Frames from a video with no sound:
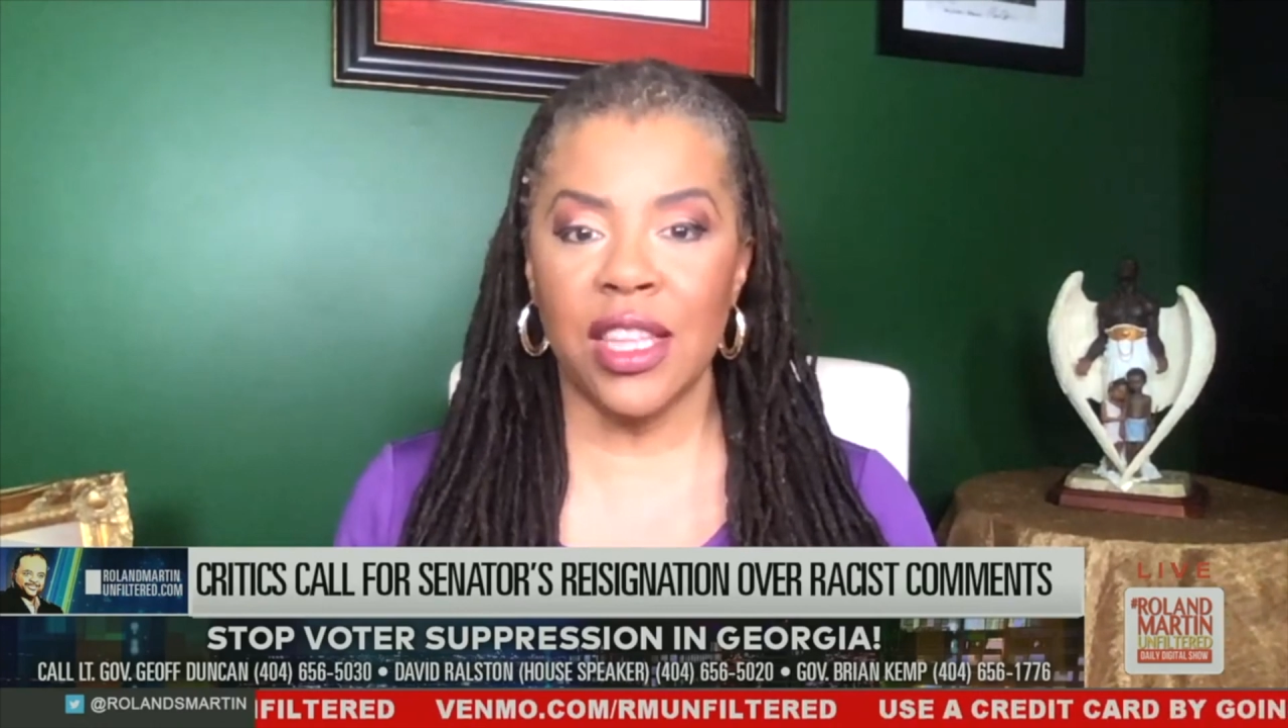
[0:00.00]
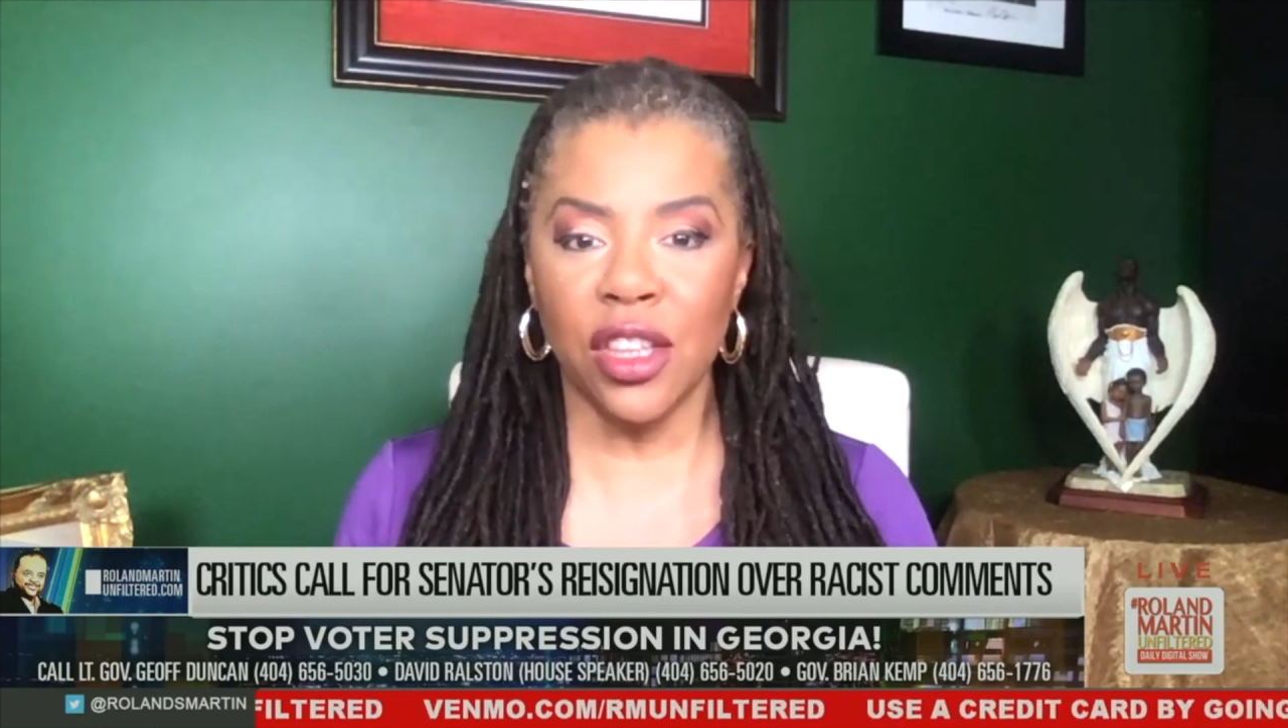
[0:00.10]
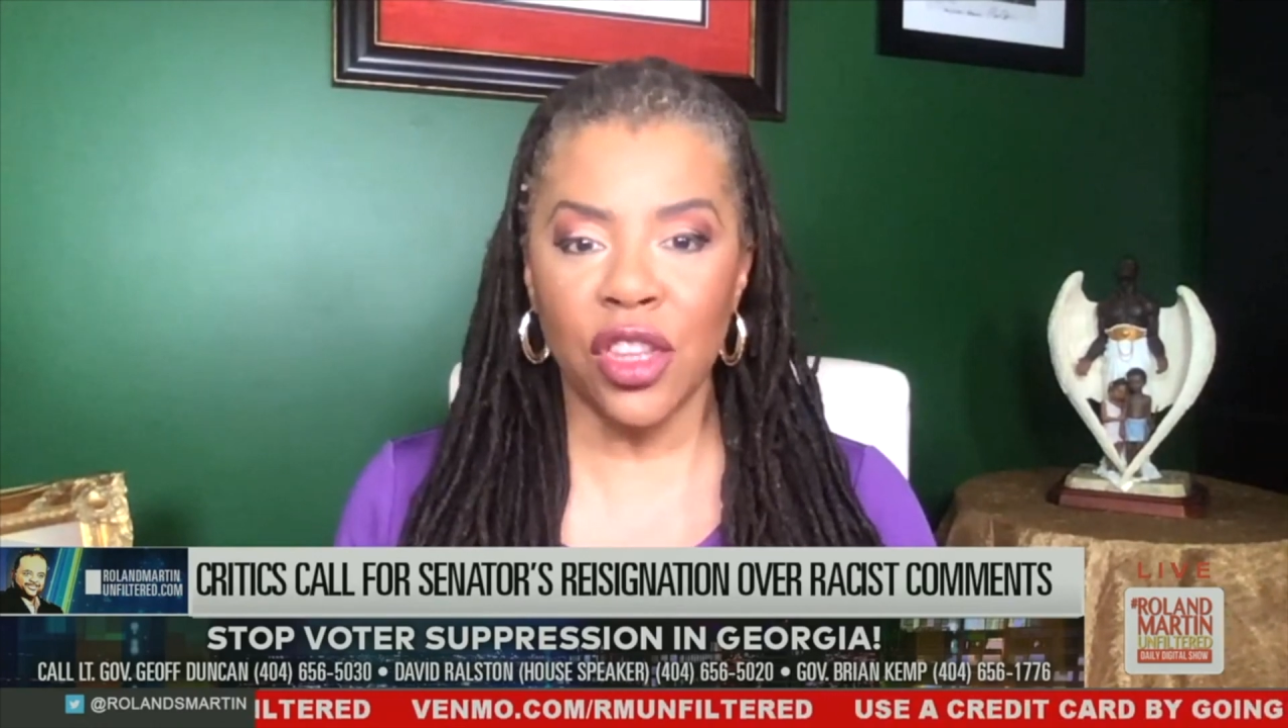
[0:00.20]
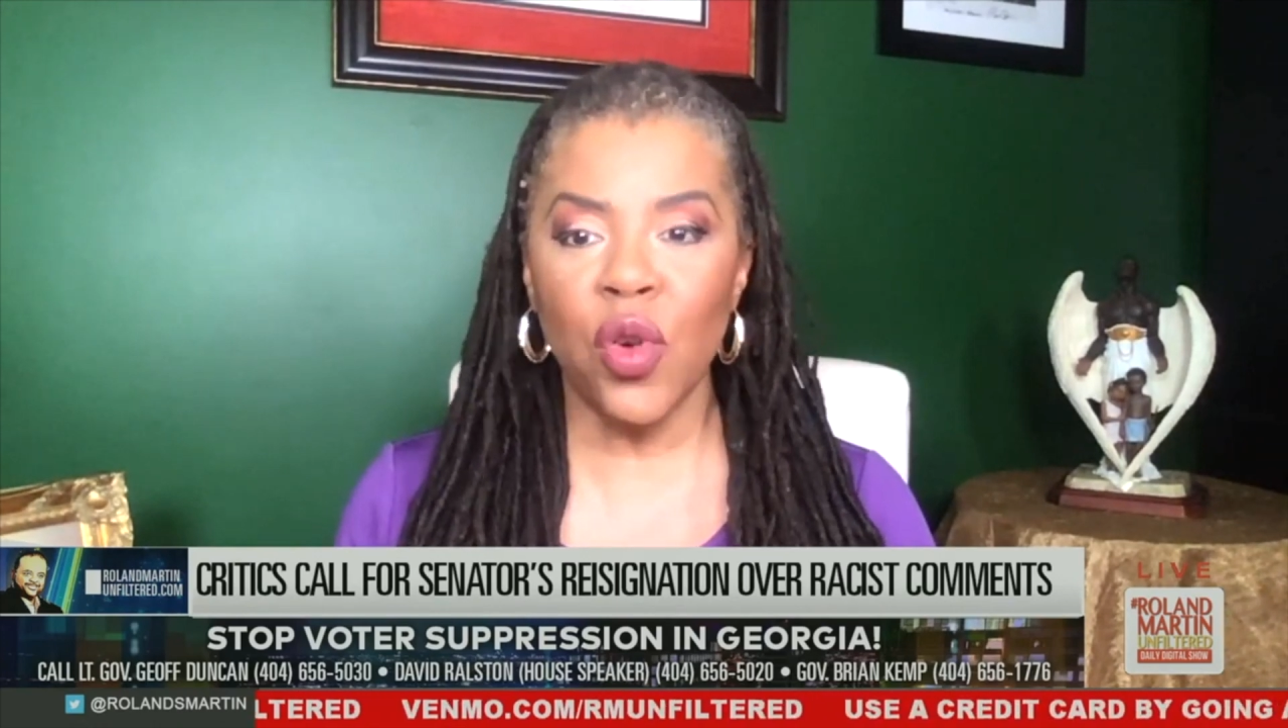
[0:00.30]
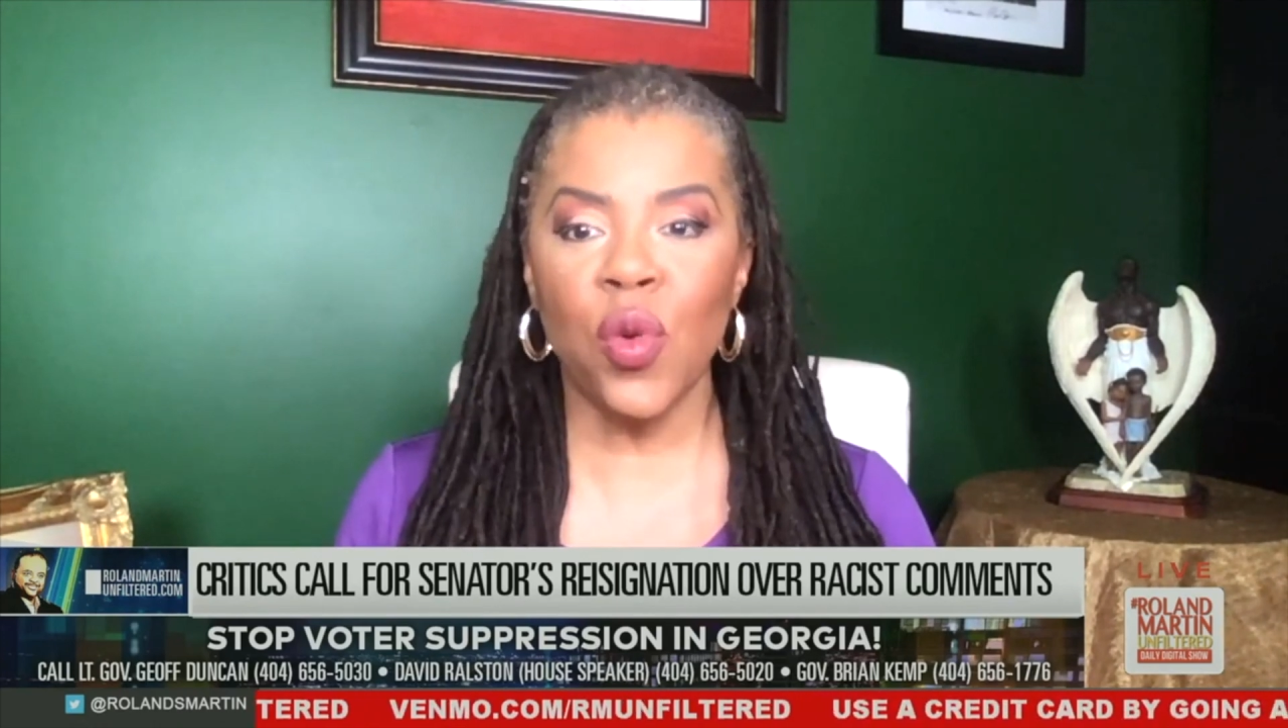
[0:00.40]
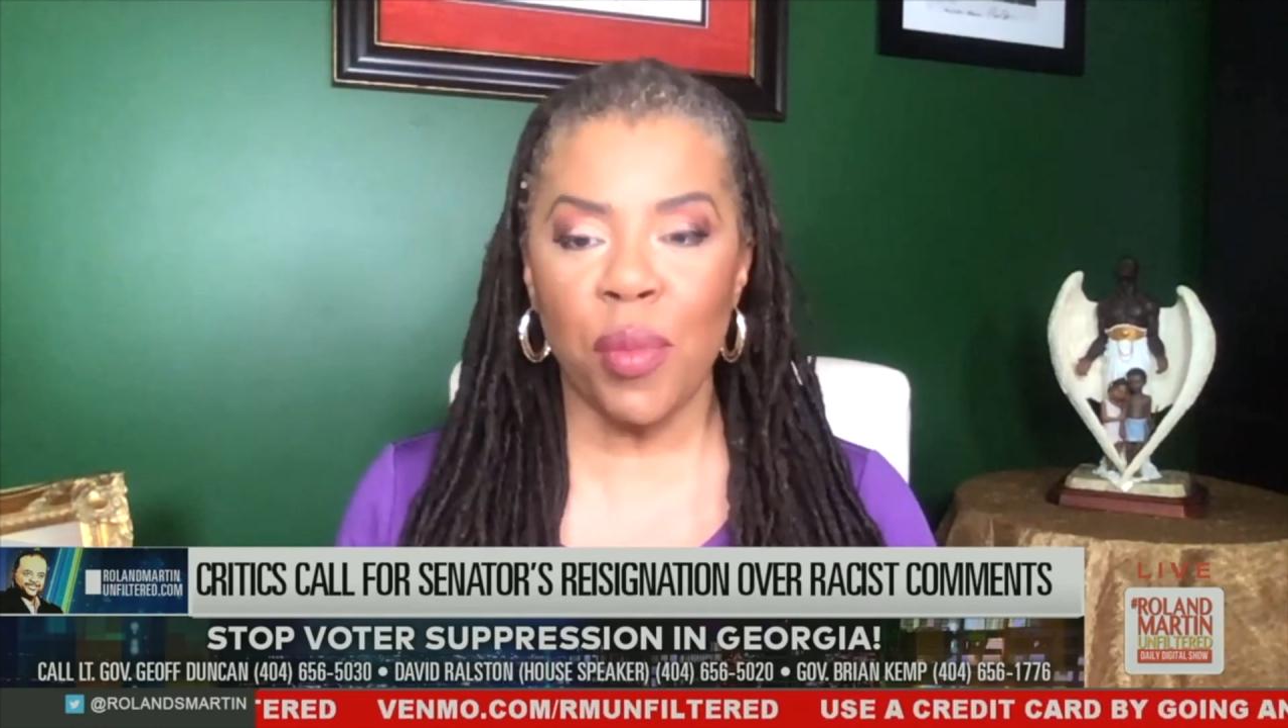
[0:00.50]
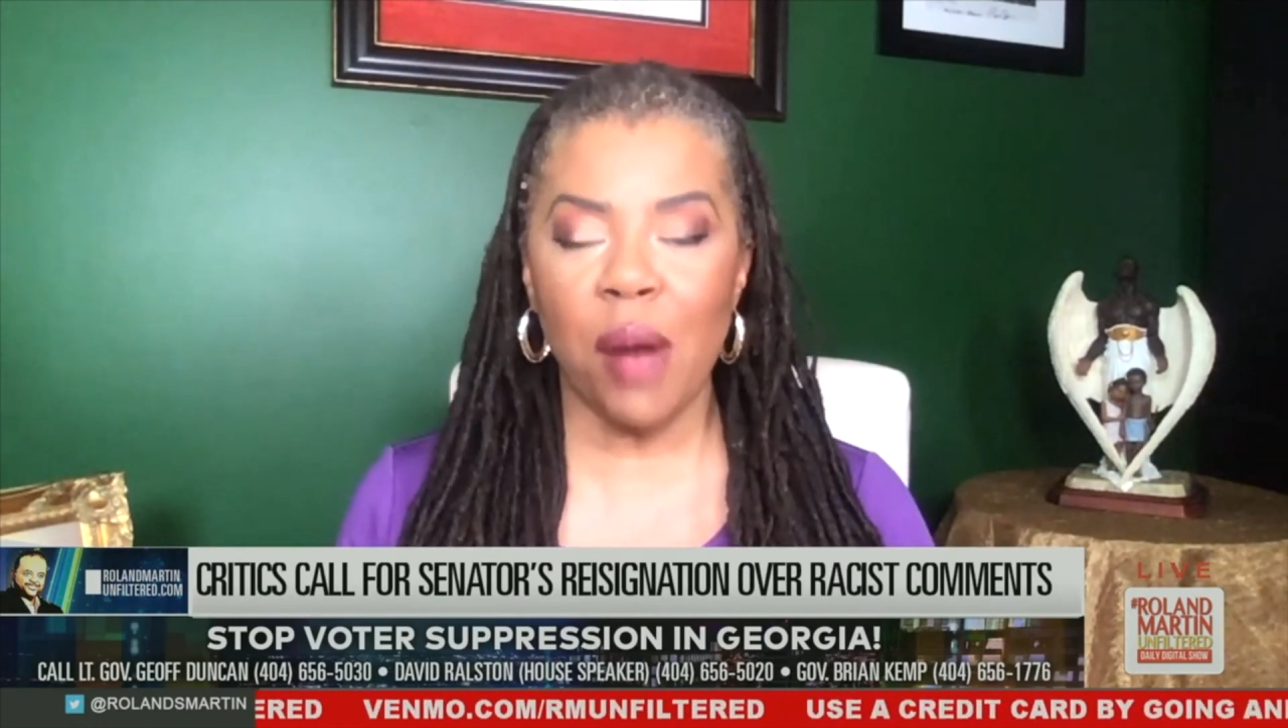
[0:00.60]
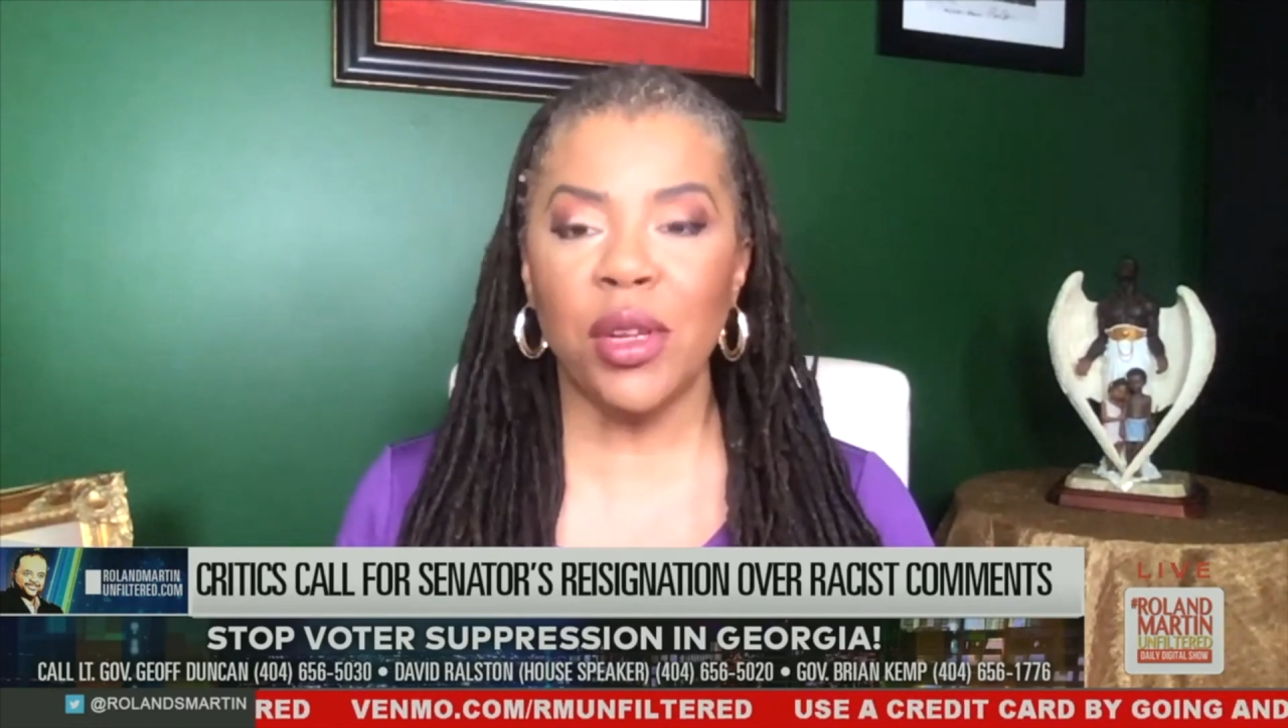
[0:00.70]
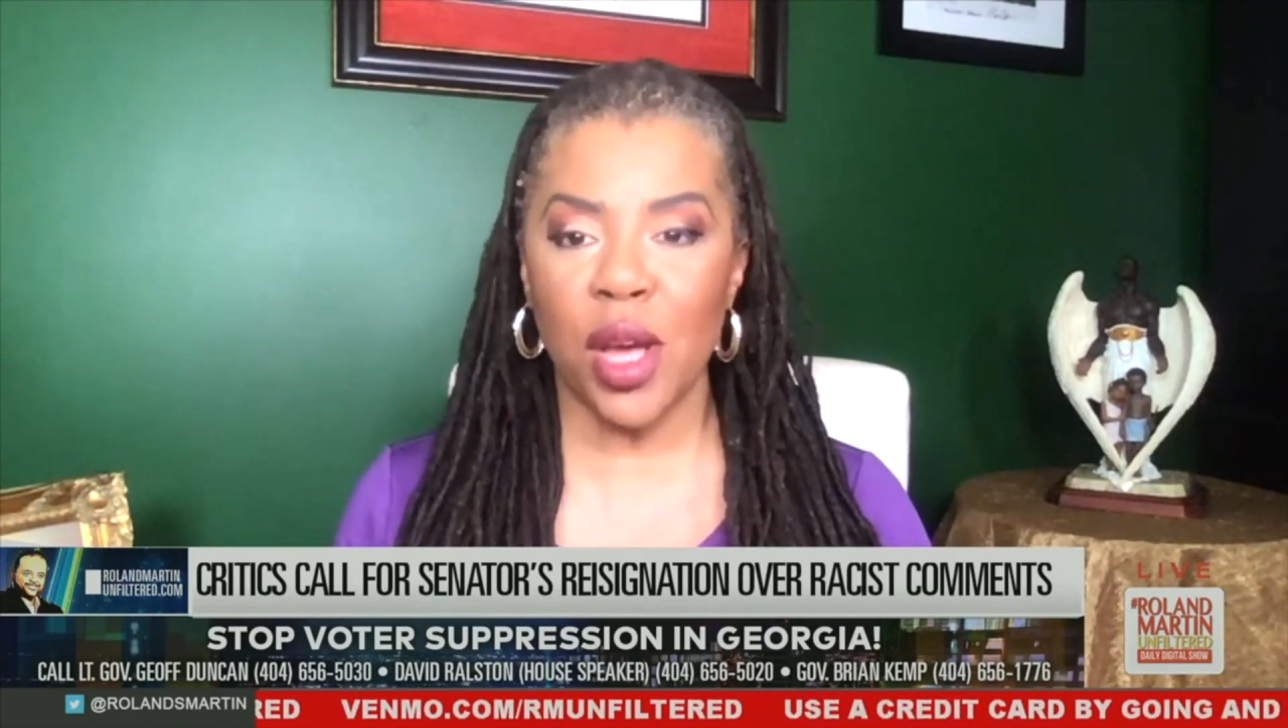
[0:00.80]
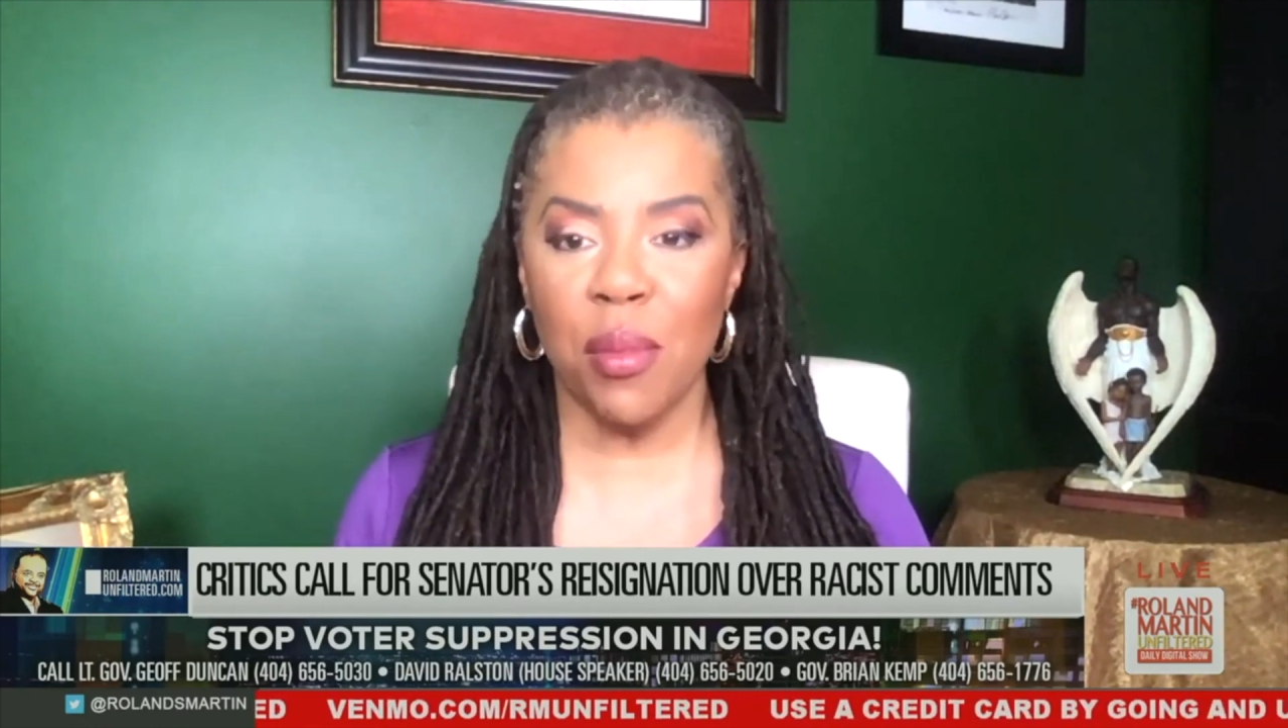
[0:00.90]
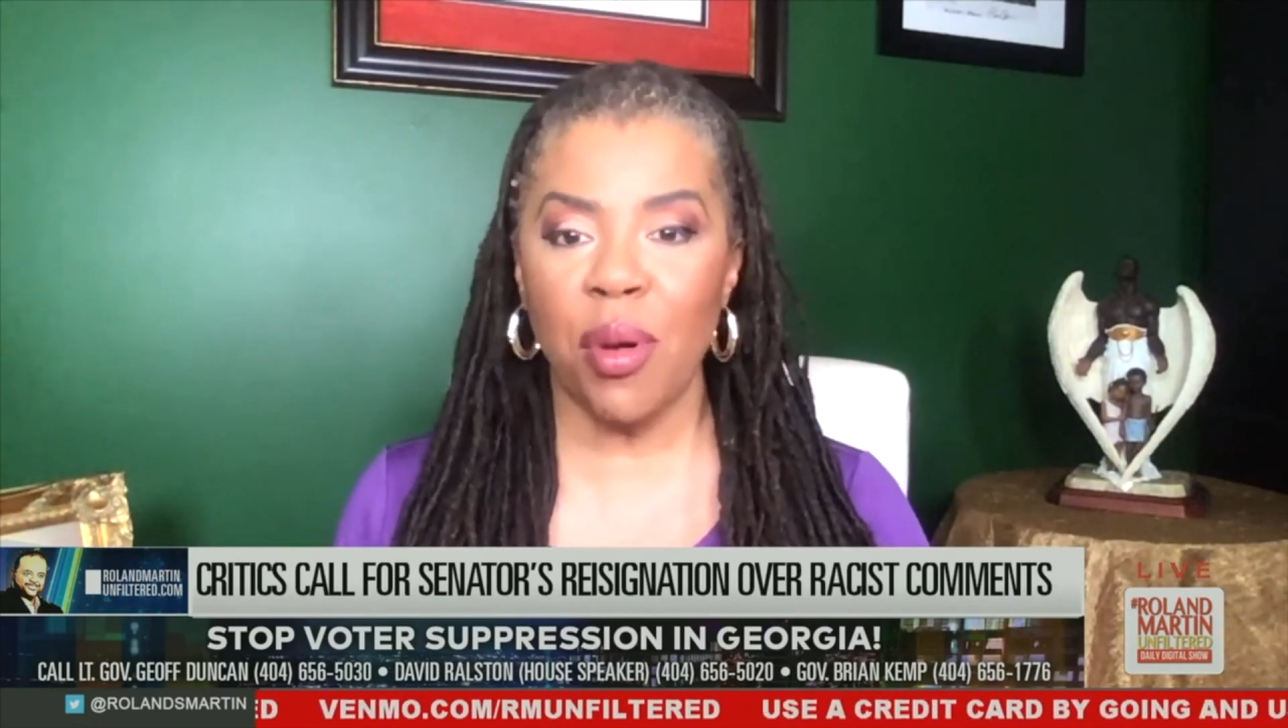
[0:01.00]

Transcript: new Republican